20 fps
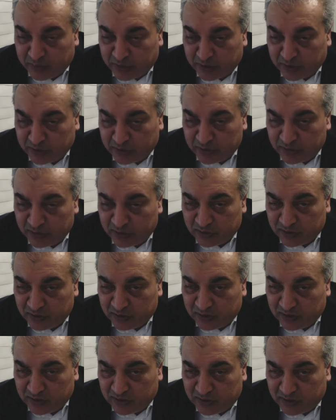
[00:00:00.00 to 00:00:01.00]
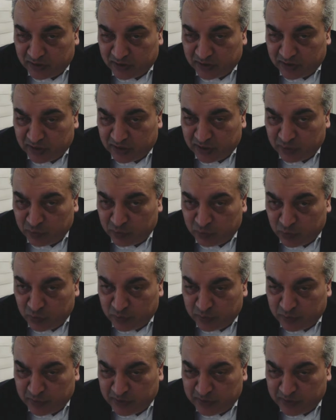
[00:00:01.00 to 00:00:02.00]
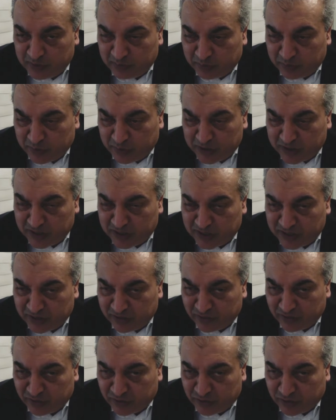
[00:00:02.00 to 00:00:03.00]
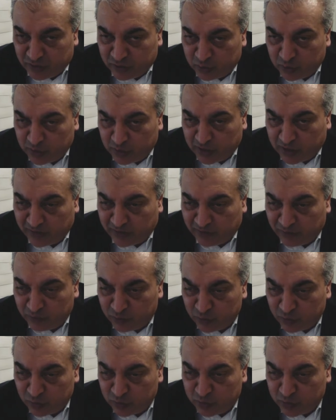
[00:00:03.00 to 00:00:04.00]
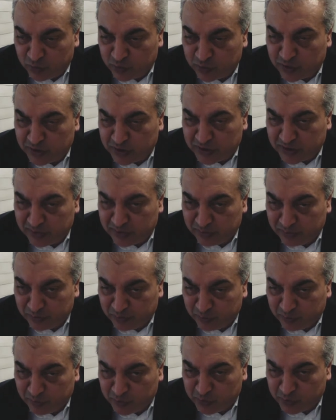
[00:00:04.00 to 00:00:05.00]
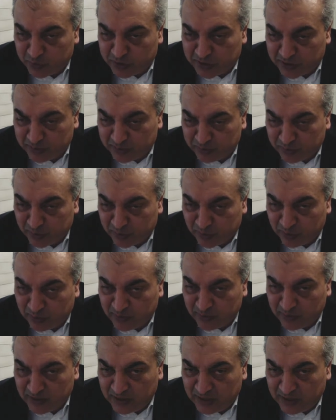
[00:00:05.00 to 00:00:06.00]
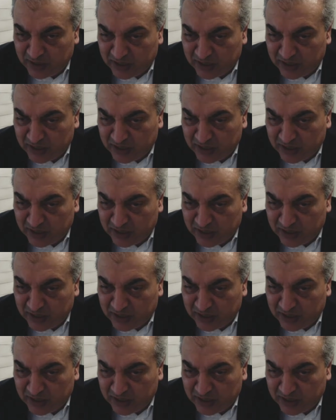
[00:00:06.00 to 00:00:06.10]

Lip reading: But it would be much safer to have rules which were simple,